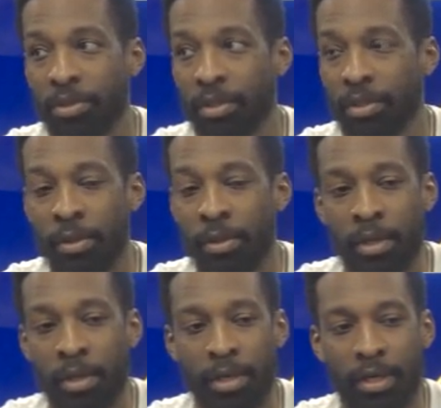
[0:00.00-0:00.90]
So
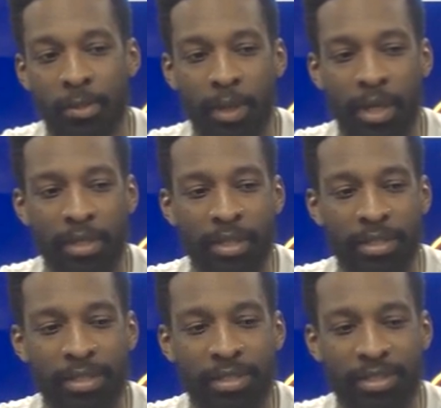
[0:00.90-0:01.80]
um, but I think
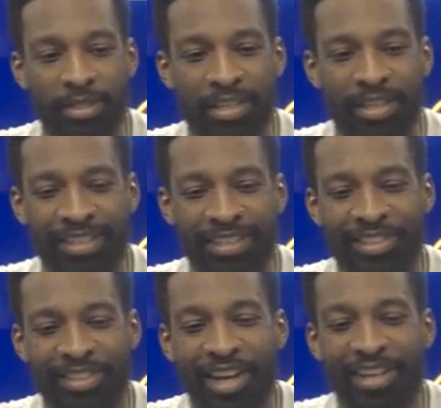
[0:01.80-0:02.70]
it's just it's
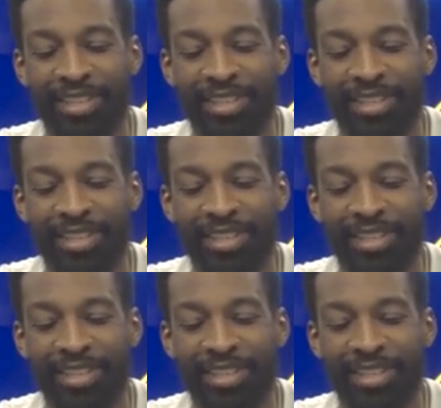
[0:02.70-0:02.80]
shocking.